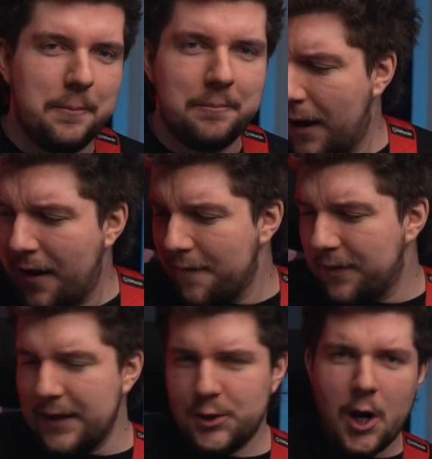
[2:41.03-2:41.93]
Part of
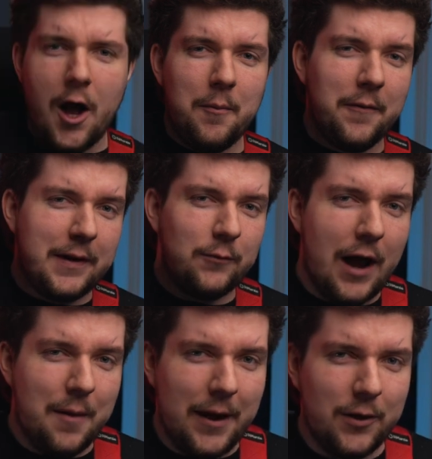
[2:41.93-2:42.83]
the charm of the
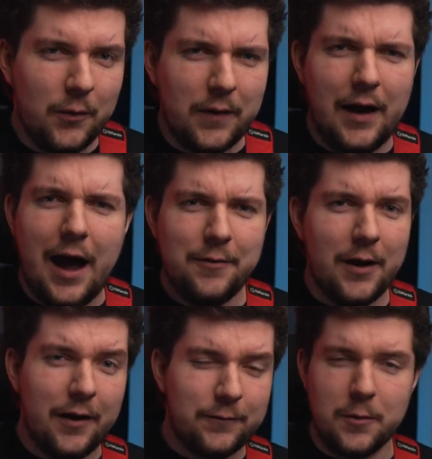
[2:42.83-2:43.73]
Rat pedal that I've
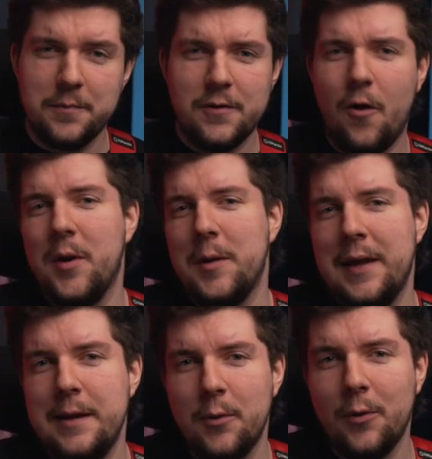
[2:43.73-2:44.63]
heard from so many
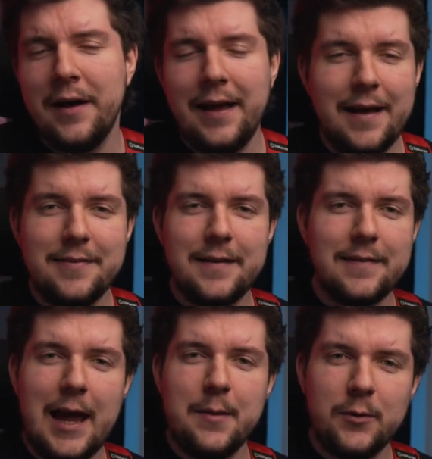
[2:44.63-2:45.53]
people is that it's
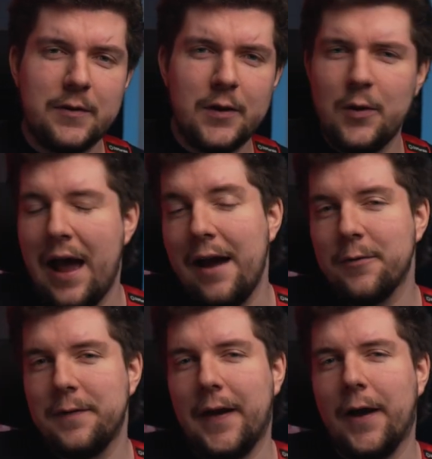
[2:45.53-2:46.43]
able to do
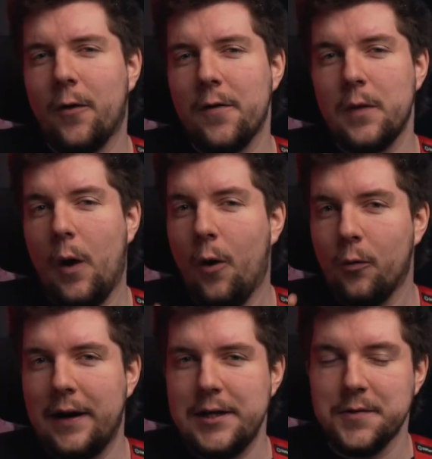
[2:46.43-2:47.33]
everything across the whole
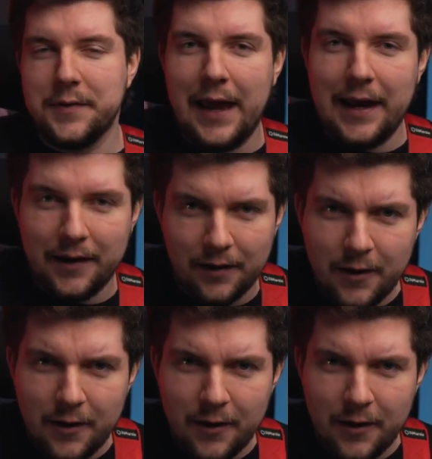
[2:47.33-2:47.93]
range of gain,